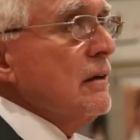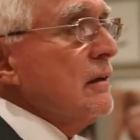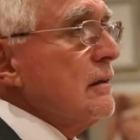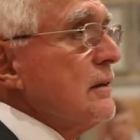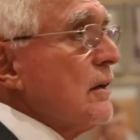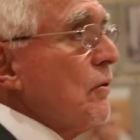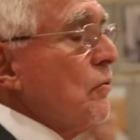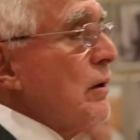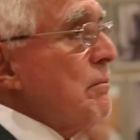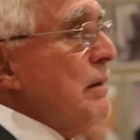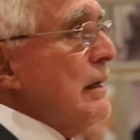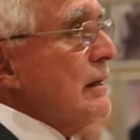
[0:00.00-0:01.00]
you know,
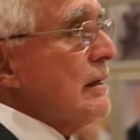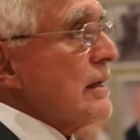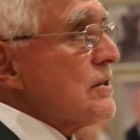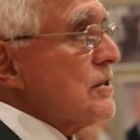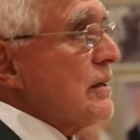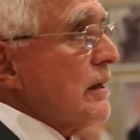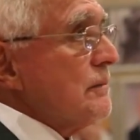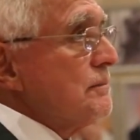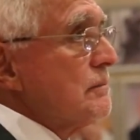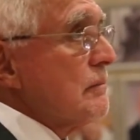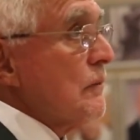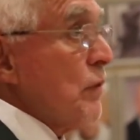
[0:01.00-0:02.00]
1 billion gets you there.
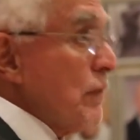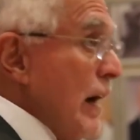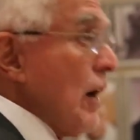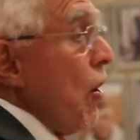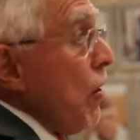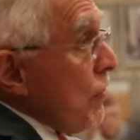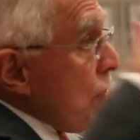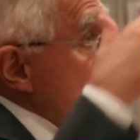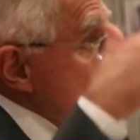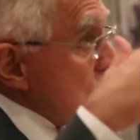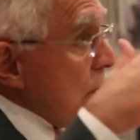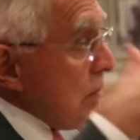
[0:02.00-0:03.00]
We've got all
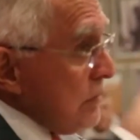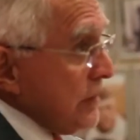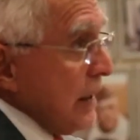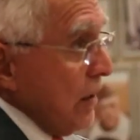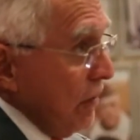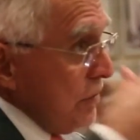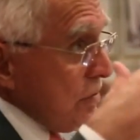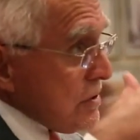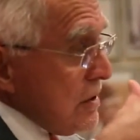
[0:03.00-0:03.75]
those though. We've got all those.